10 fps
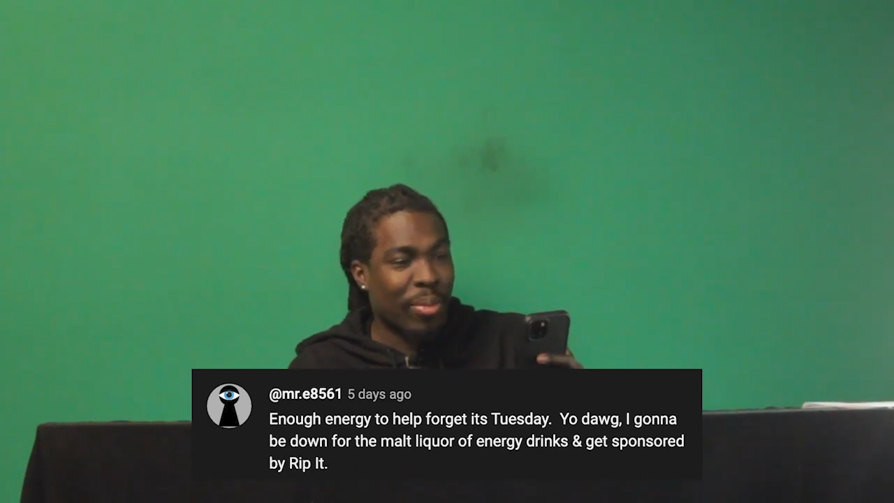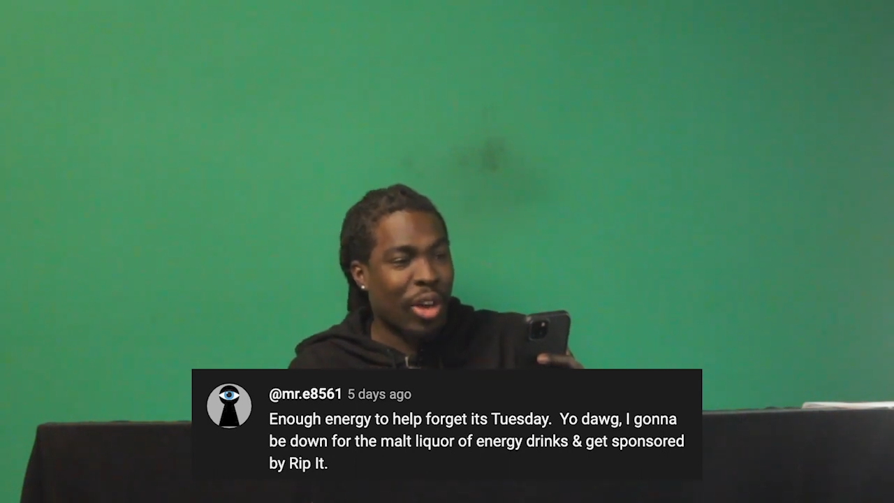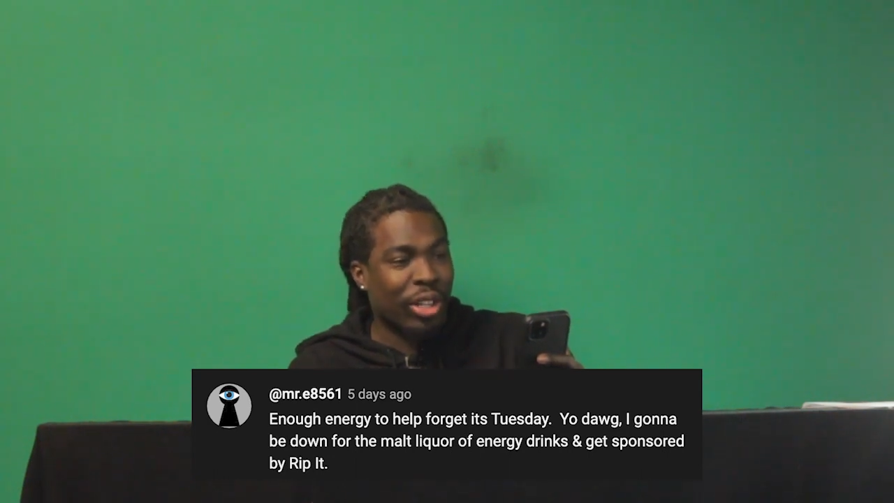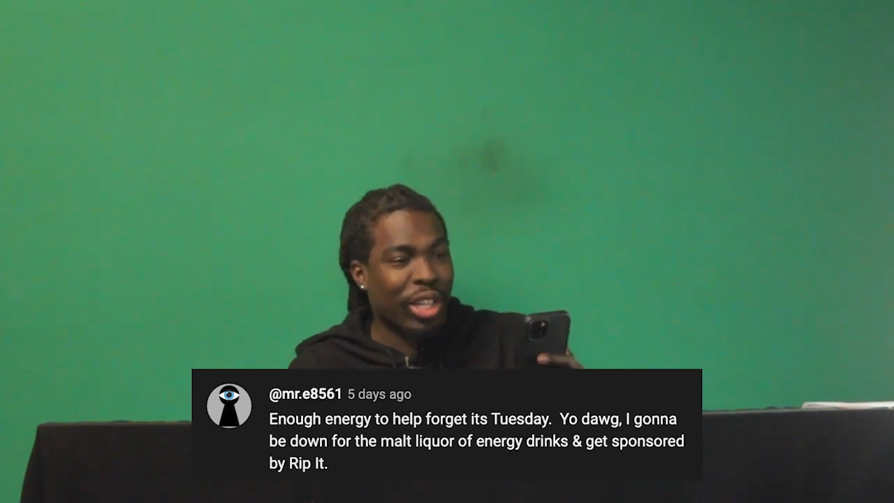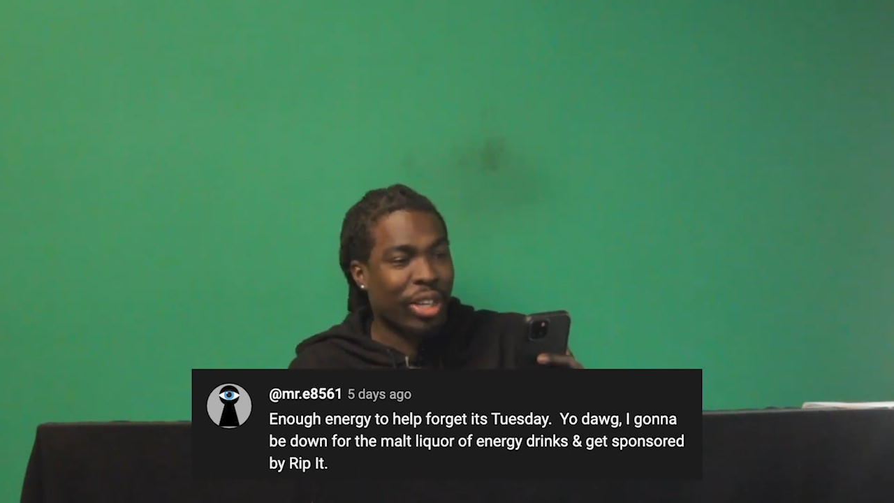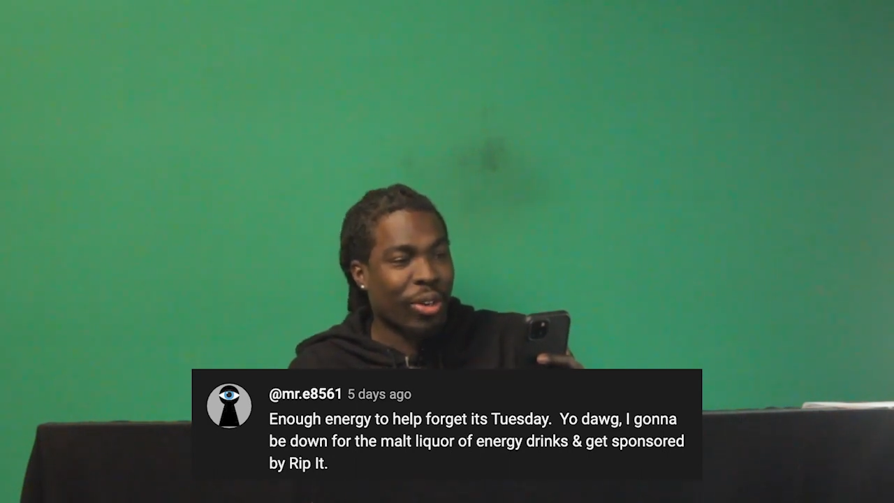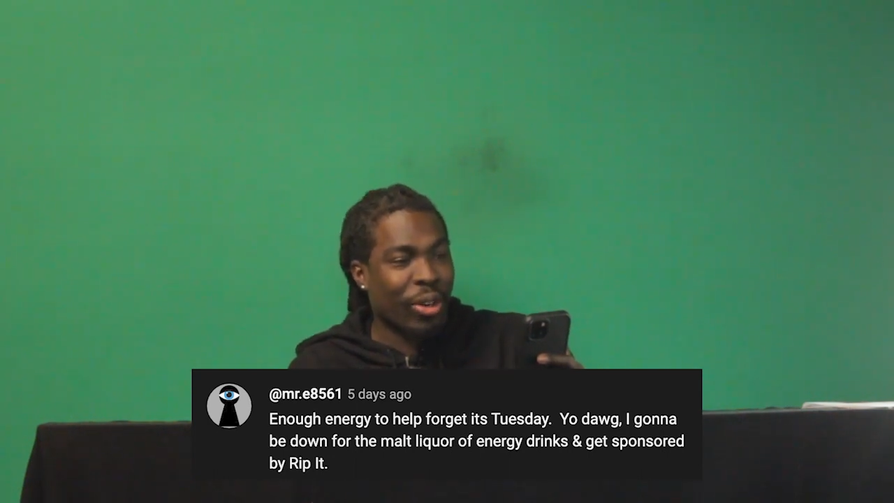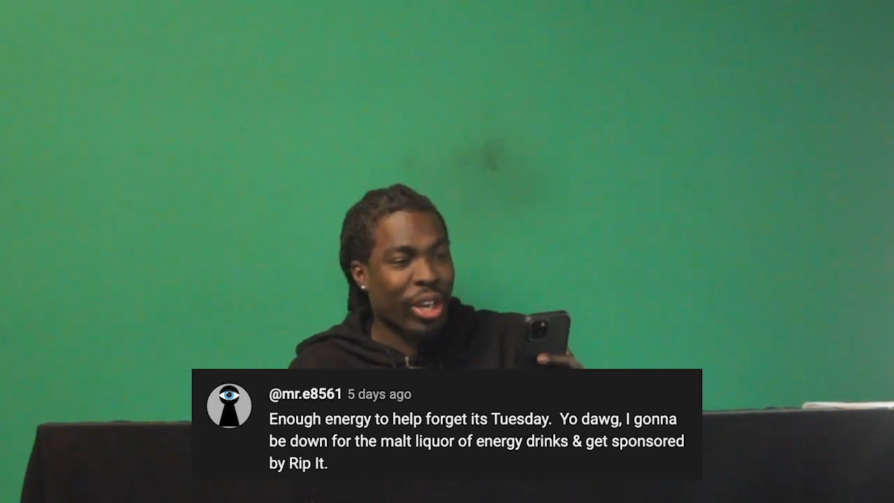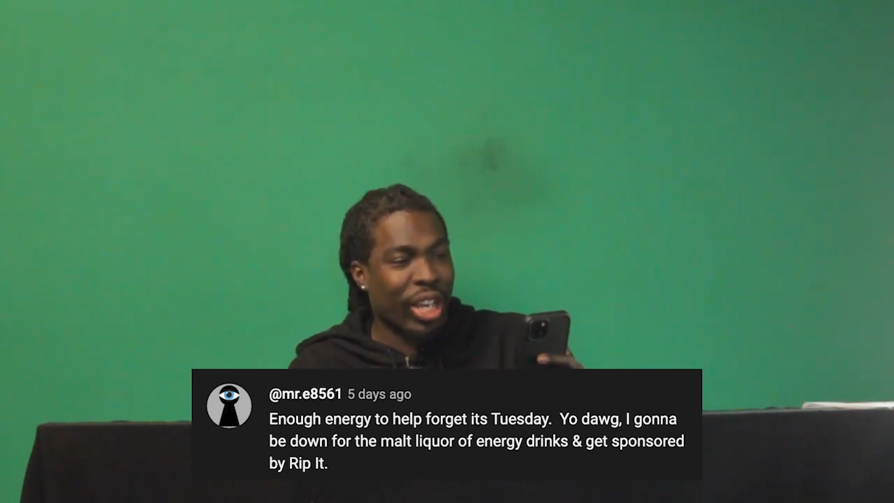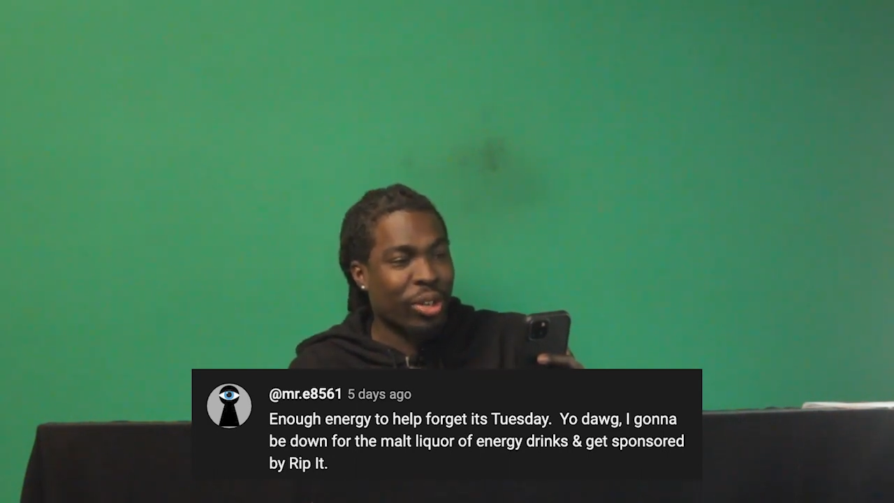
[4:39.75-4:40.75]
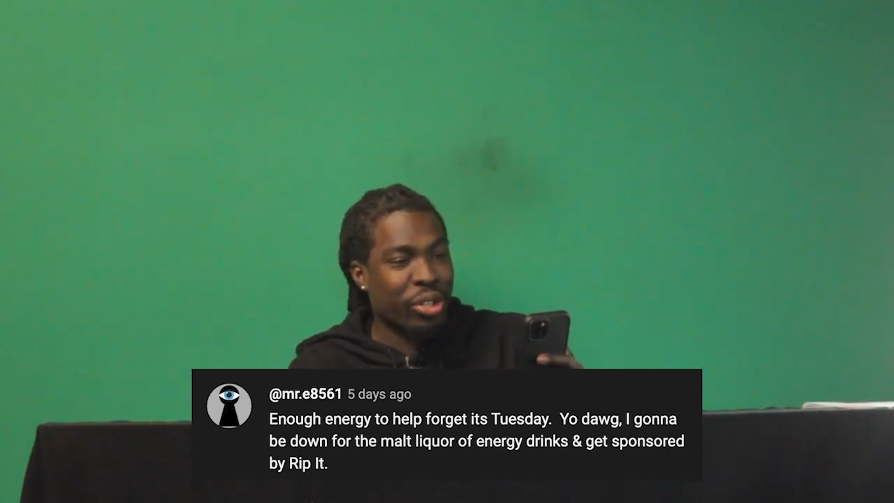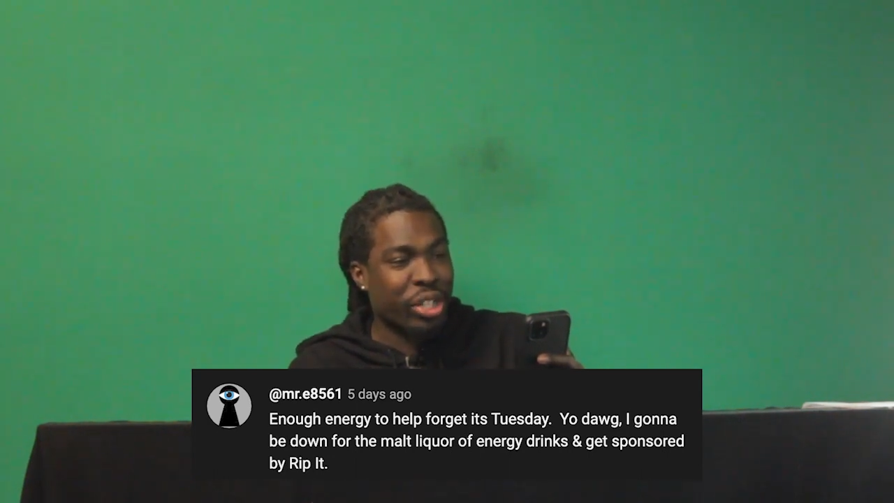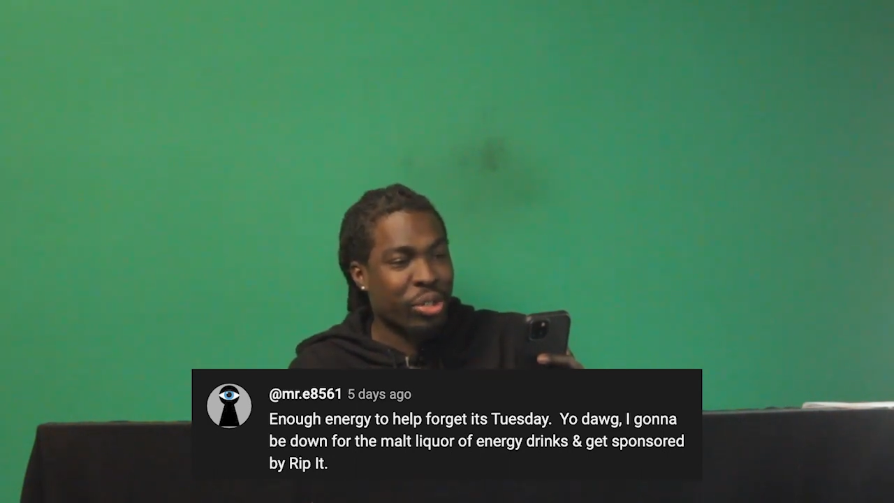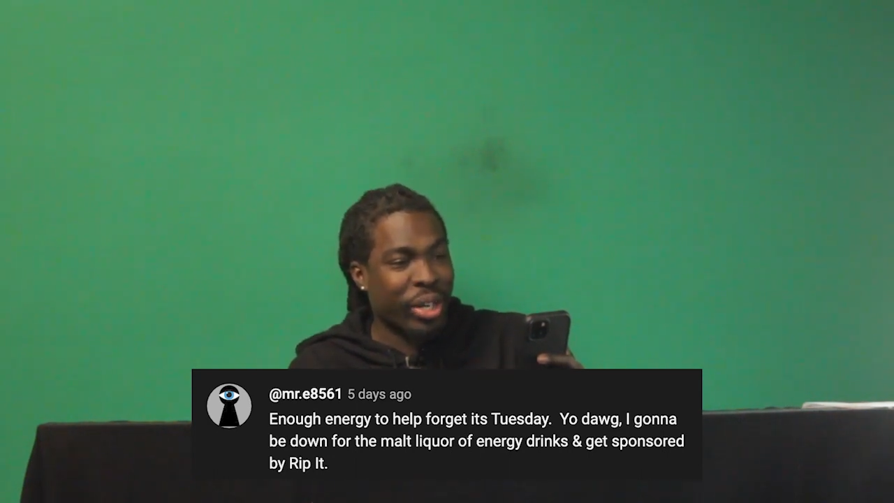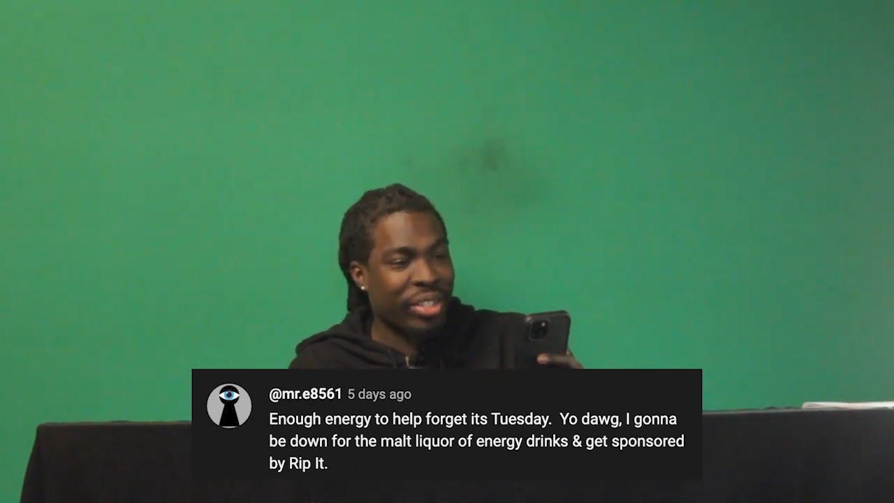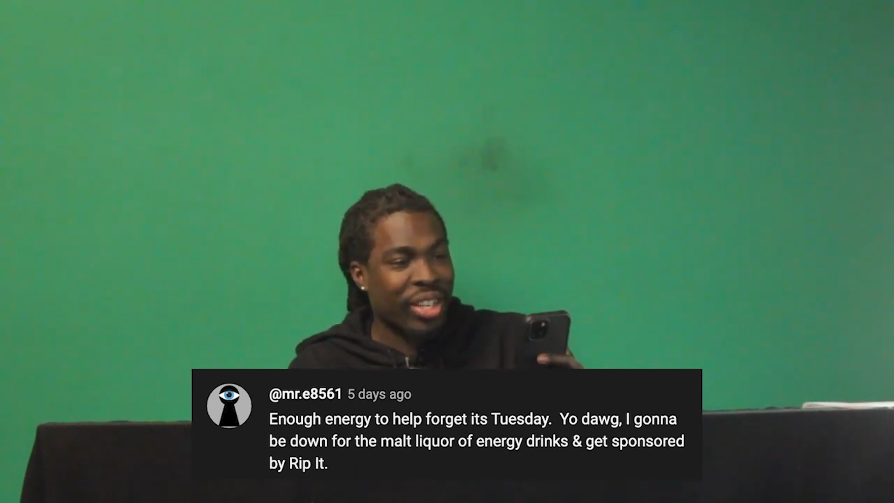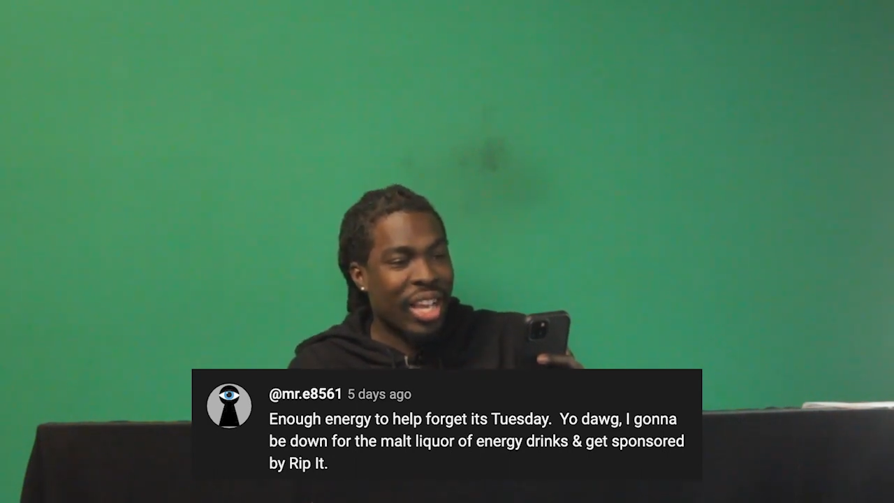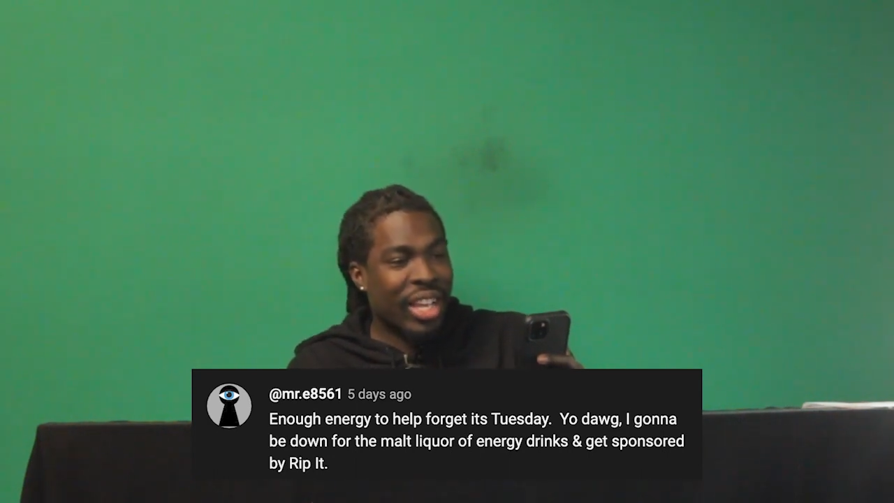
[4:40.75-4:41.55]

malt liquor or energy drinks.